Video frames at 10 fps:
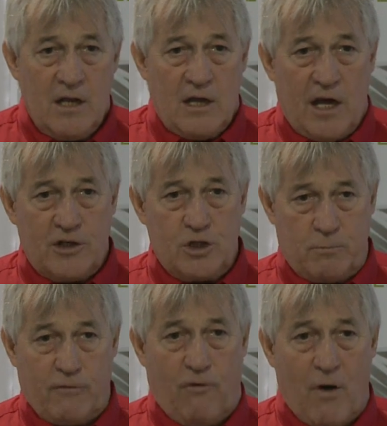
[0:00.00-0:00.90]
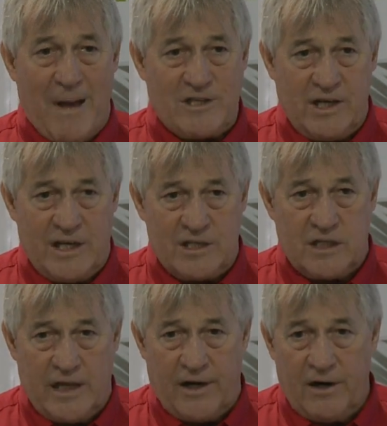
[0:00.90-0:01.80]
to perform as an
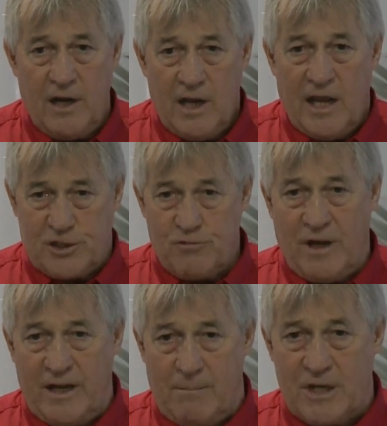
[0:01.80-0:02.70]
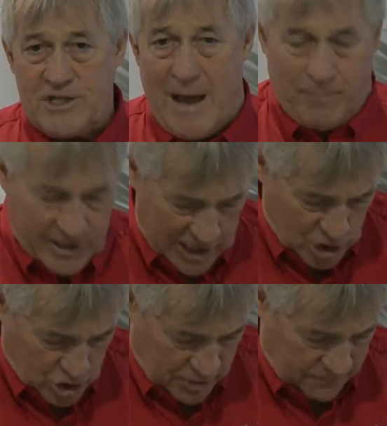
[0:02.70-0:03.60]
insulator, it's really a
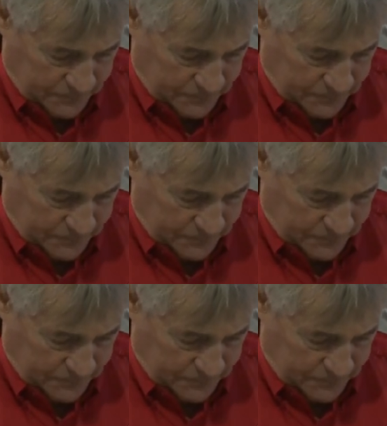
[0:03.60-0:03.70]
misapplication.